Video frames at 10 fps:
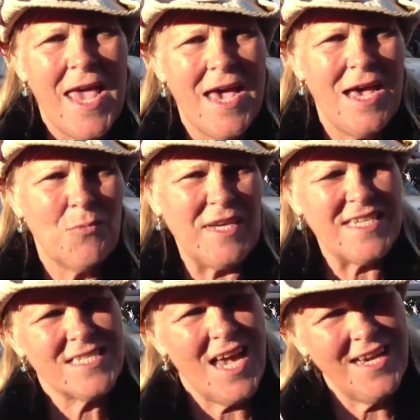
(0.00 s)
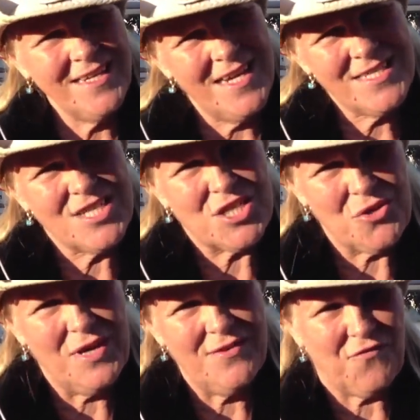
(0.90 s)
and we decided not to
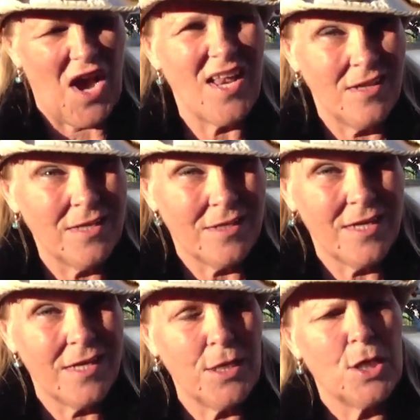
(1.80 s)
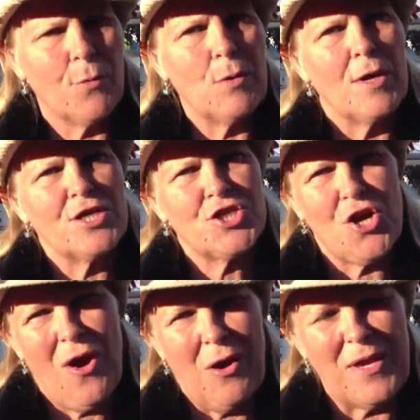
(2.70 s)
do it violently. You know, we want to
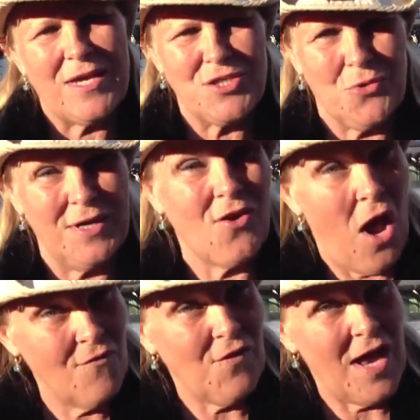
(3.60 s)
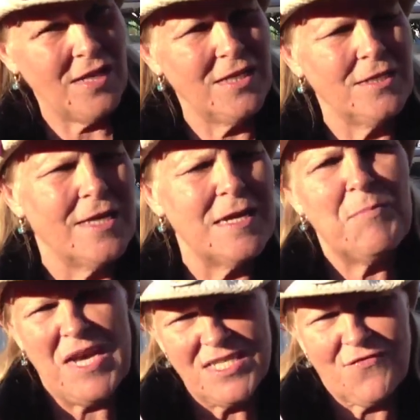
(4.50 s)
show how we can do it non-violently,
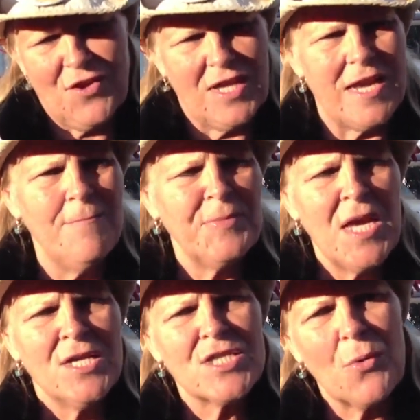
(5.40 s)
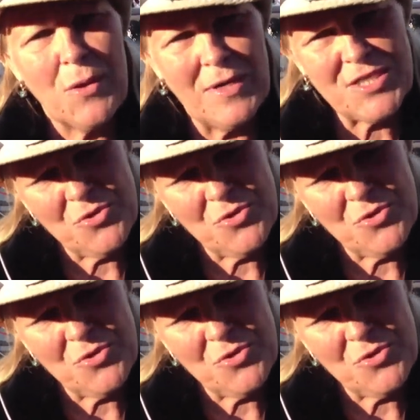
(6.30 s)
peacefully. So we went